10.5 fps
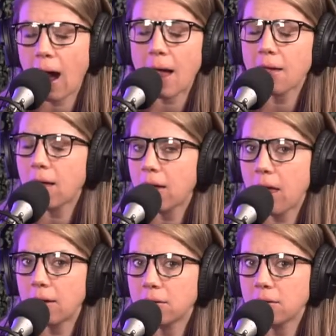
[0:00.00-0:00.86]
I
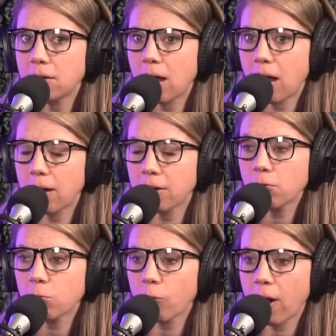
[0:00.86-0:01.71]
and
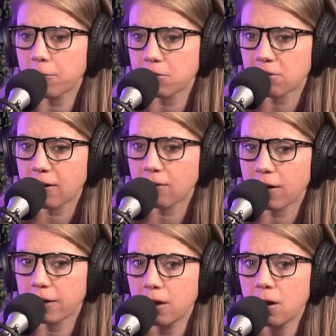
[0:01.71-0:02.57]
here's where I would say,
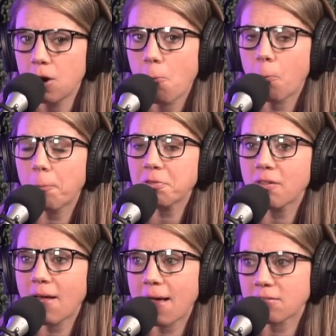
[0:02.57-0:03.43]
like, when was the
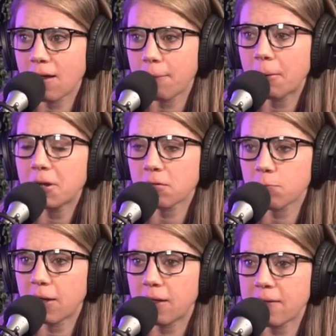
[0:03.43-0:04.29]
last time, I'm going to
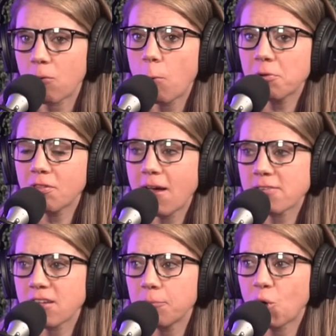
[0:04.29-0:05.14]
expand on that. When was the
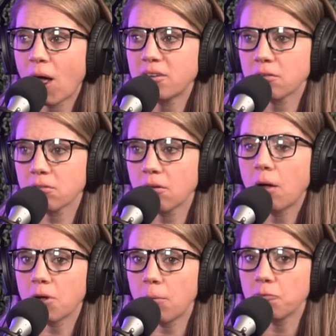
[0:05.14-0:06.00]
last time you got dis-
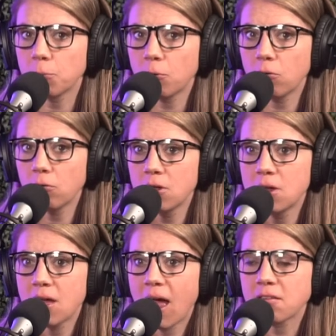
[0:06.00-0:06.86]
uncomfortable
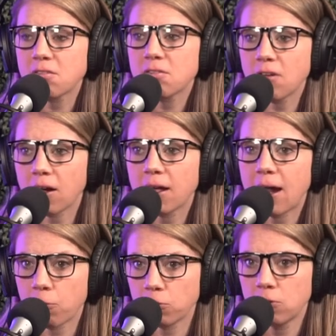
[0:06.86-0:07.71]
and stuck it
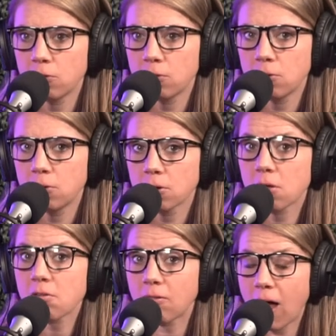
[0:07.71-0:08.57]
out?
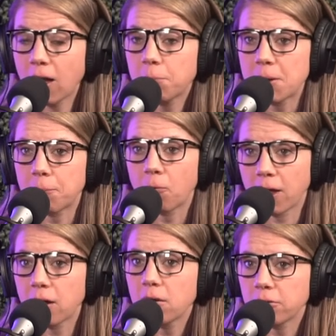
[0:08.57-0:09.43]
Because a lot of people
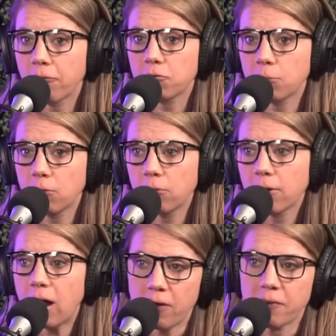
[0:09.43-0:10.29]
get uncomfortable
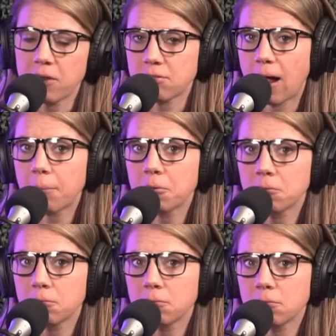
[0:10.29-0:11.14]
and then they stop.
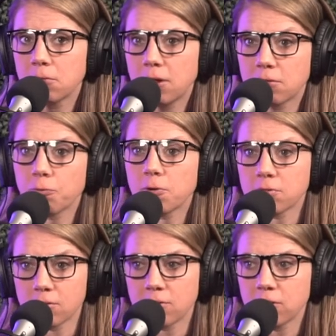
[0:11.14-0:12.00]
It's a
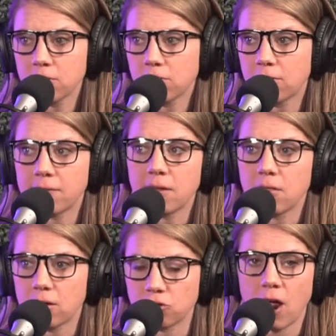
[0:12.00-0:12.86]
resistance that they
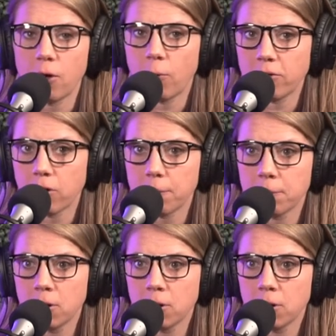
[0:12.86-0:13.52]
then shy away from.